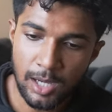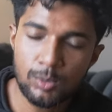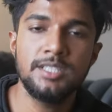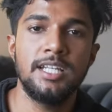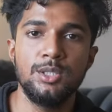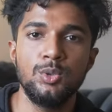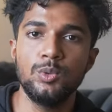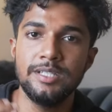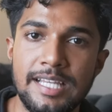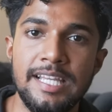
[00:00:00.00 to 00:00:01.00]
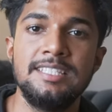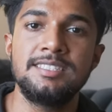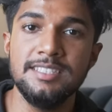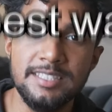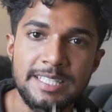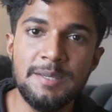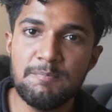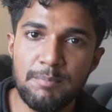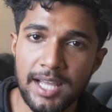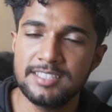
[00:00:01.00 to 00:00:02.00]
I will tell you, is the
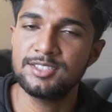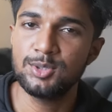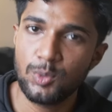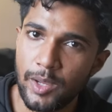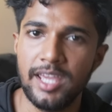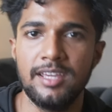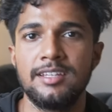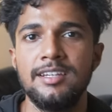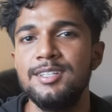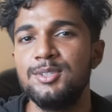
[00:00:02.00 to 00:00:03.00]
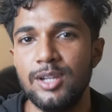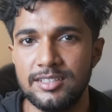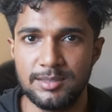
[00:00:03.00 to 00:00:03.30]
best way to learn